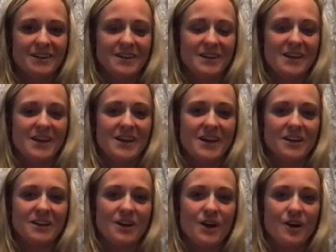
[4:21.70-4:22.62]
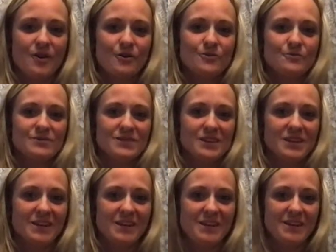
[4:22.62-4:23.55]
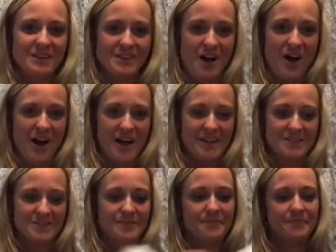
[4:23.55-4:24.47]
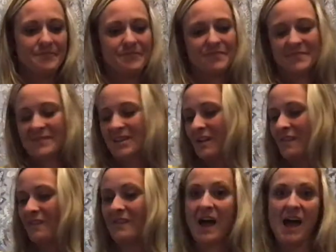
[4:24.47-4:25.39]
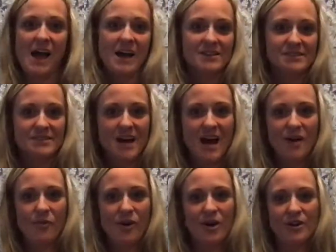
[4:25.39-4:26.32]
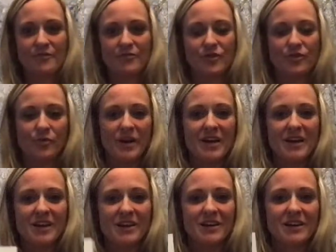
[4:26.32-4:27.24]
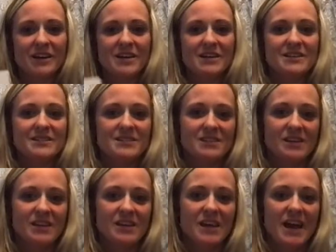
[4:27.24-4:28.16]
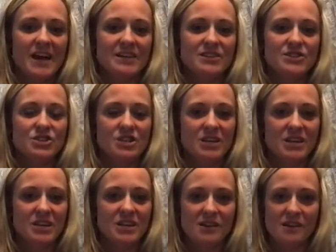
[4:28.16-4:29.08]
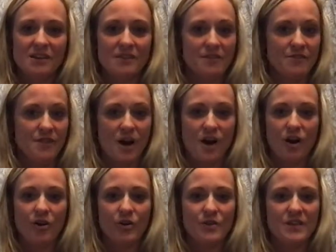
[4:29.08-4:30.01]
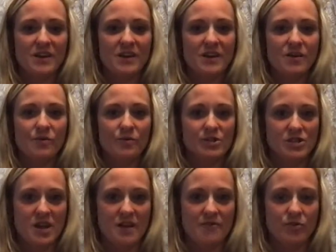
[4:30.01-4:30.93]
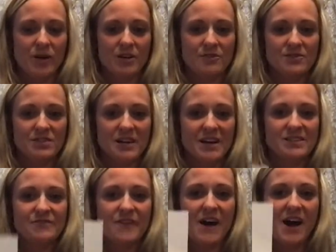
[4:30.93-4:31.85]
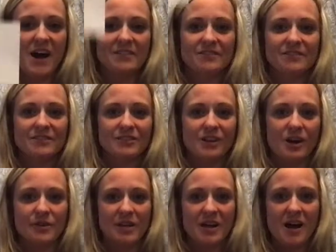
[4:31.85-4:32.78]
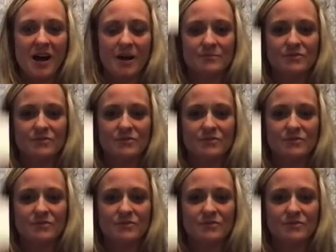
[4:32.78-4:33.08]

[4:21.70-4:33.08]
N-O-T, not. Last sight word for the week. T-H-E, the or the, whichever way you say it's fine. Load it up.